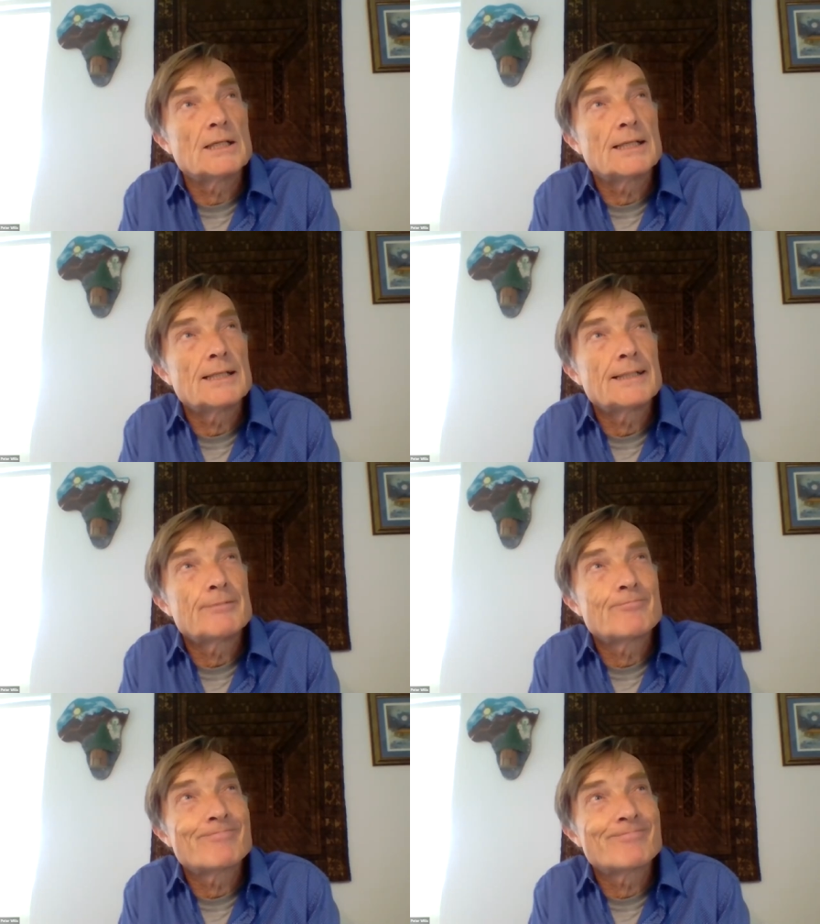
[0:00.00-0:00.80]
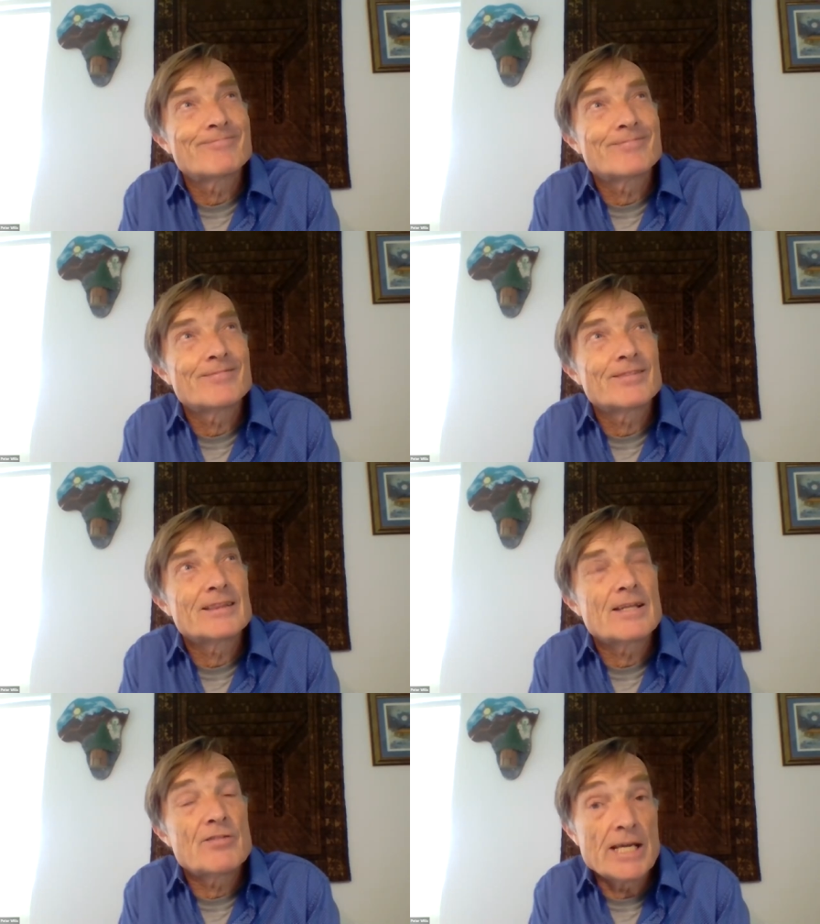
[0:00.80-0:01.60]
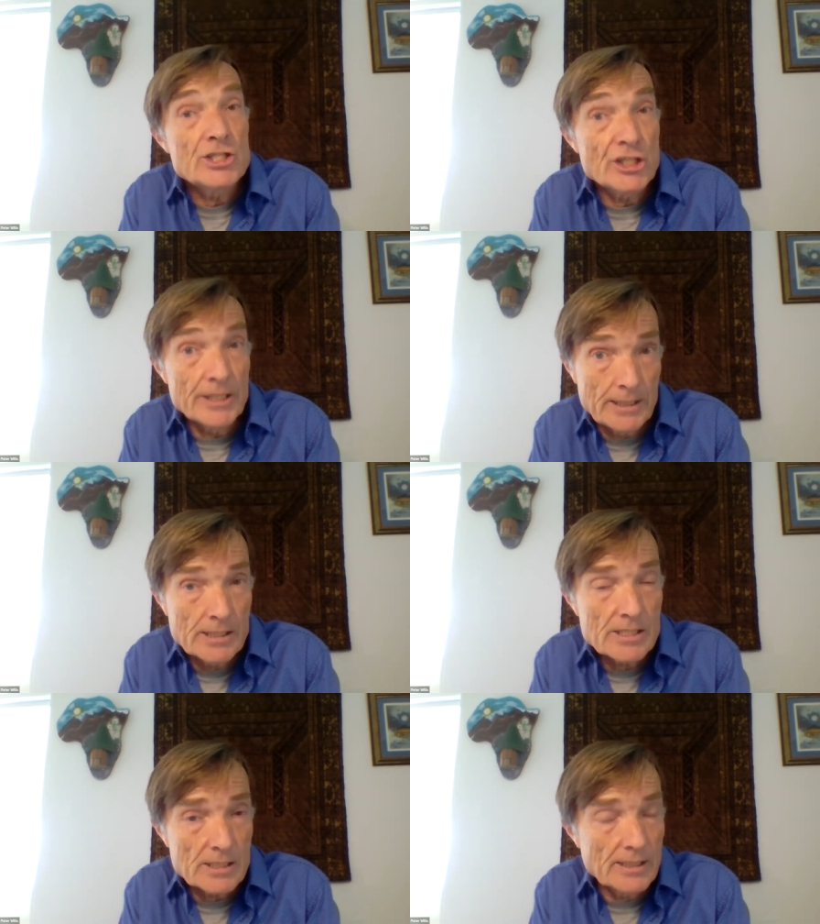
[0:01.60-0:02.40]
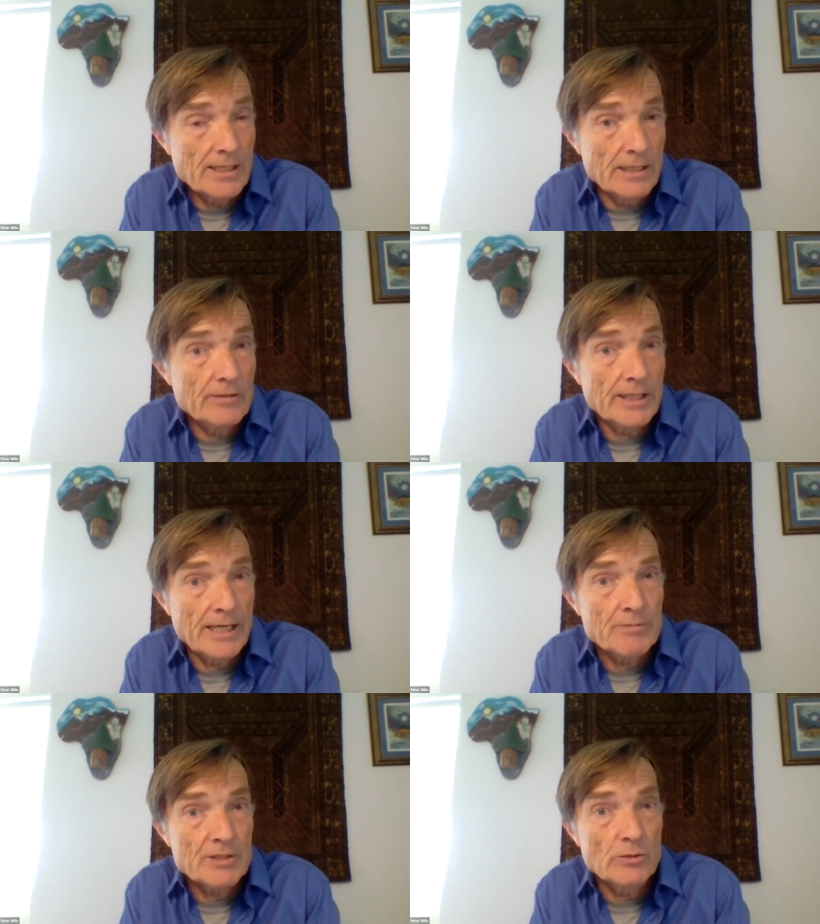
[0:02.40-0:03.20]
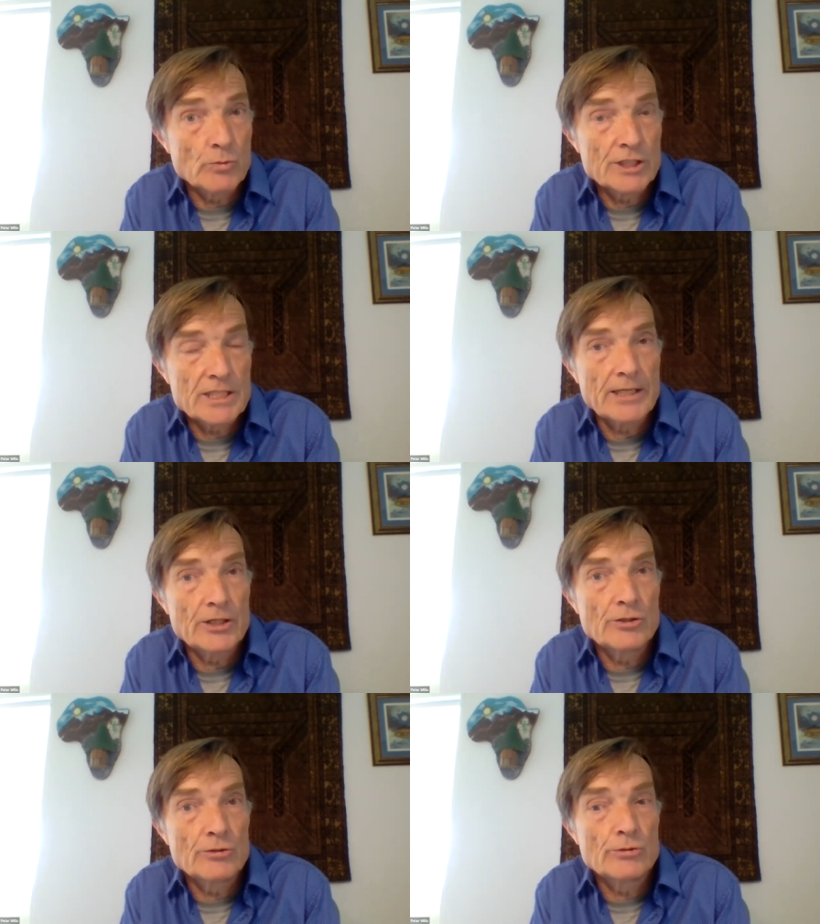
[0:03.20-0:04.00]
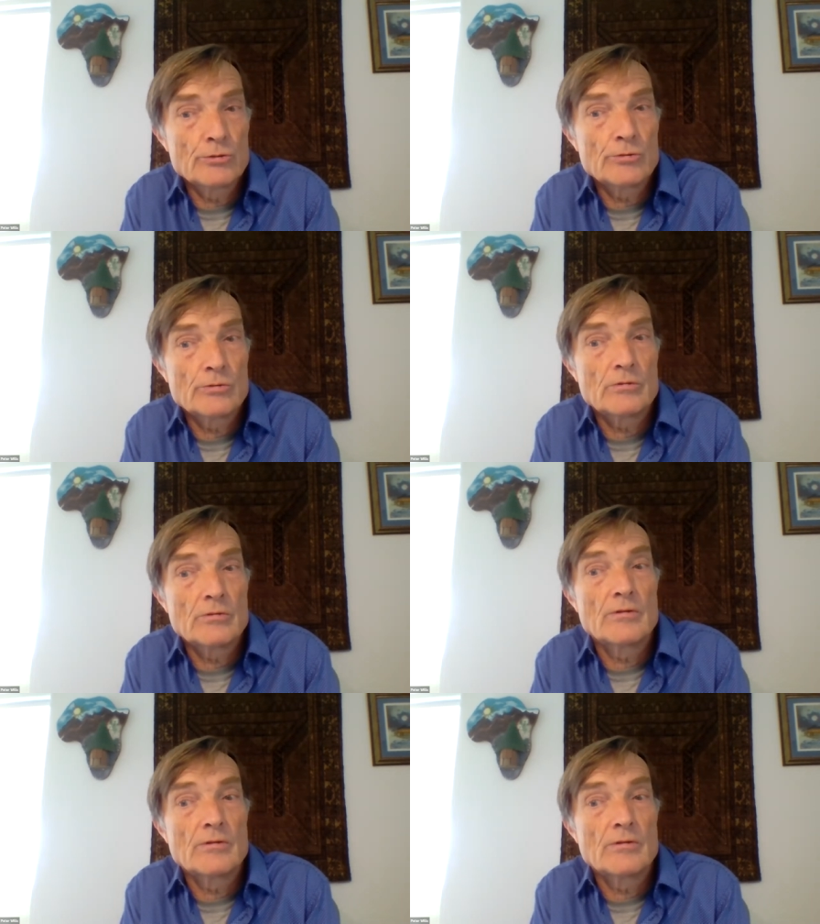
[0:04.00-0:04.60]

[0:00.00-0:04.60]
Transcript: um, the engineers here in Cape Town would tell you